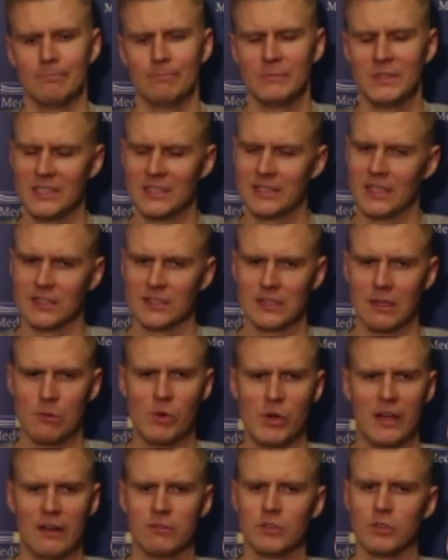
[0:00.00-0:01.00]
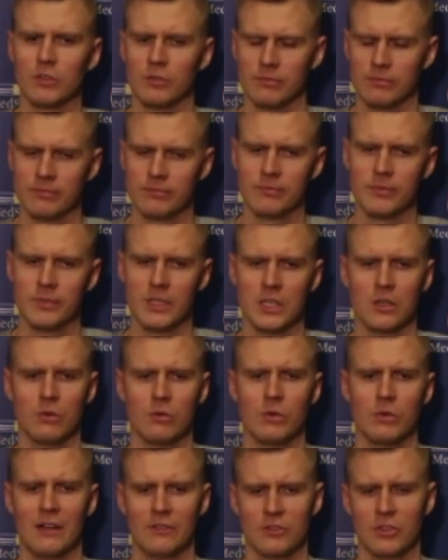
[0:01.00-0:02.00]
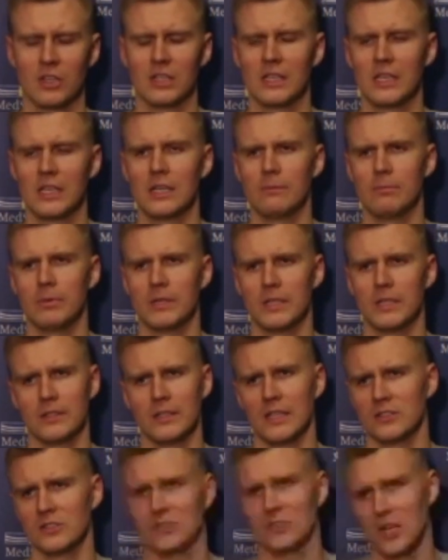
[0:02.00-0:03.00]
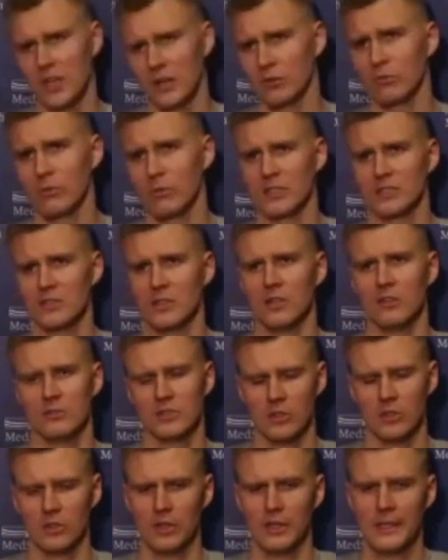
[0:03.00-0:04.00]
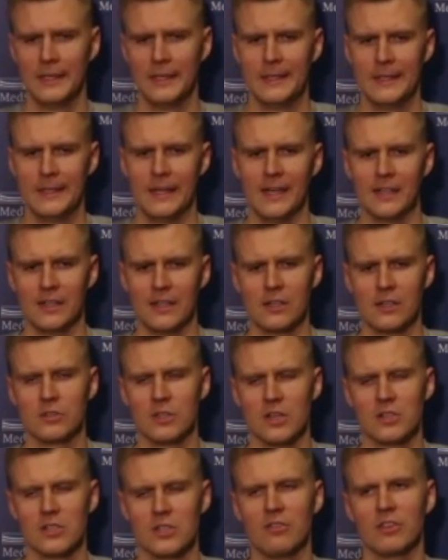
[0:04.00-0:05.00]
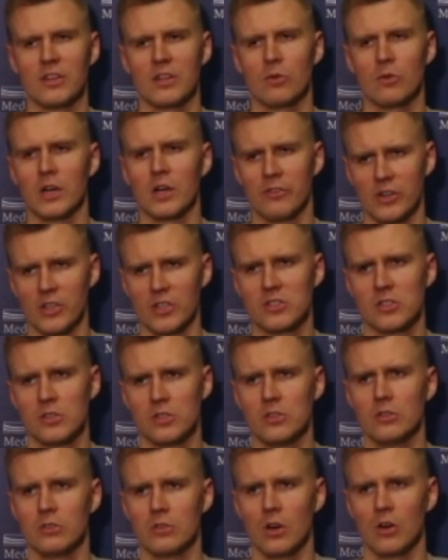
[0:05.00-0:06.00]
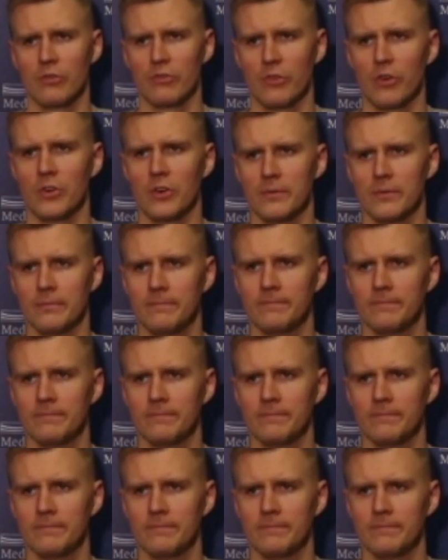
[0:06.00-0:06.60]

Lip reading: Details that we have to, you know, we have to clean up, and starting with myself. So there's definitely work for us to do going forward.